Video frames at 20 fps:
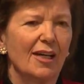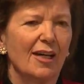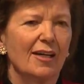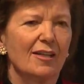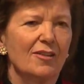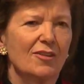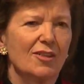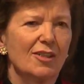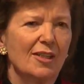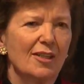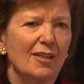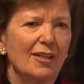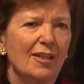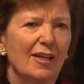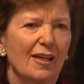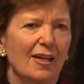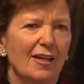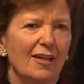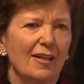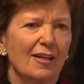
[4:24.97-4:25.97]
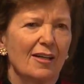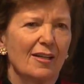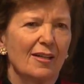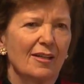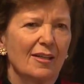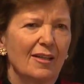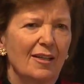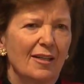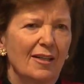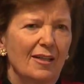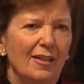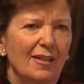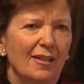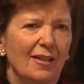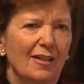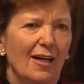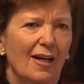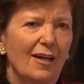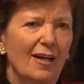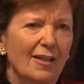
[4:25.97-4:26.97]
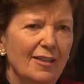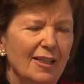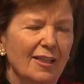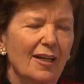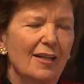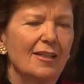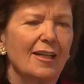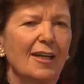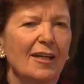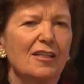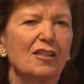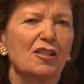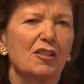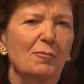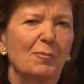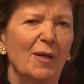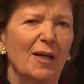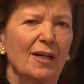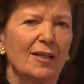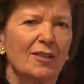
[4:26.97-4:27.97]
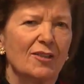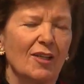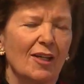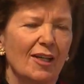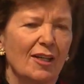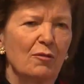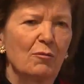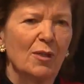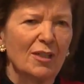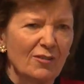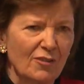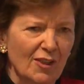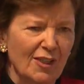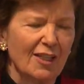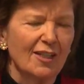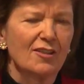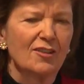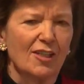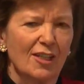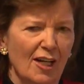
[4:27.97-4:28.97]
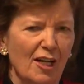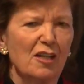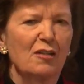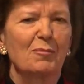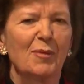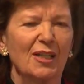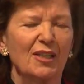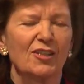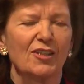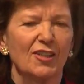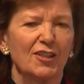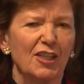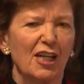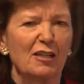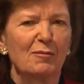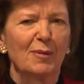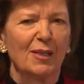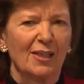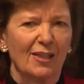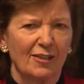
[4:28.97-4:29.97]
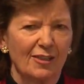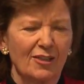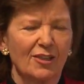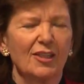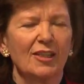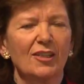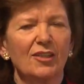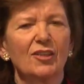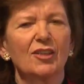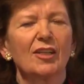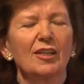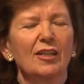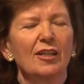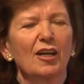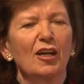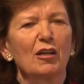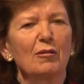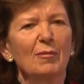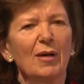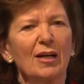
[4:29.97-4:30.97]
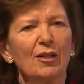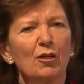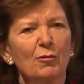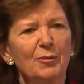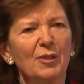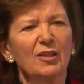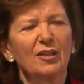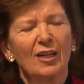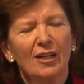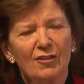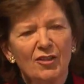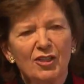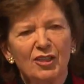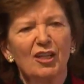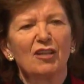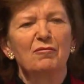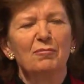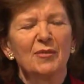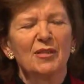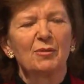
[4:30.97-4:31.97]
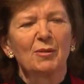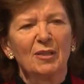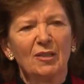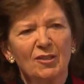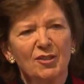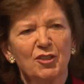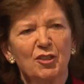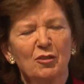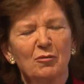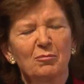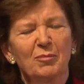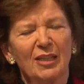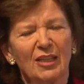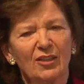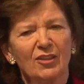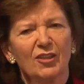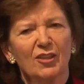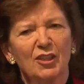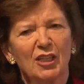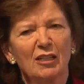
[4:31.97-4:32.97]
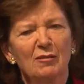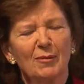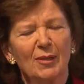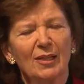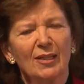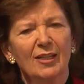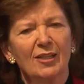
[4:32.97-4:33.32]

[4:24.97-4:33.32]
And uh, I think I'll end by saying one of the things that I'll bring to the table, and indeed um, I hope that the Irish government will also bring it to the table,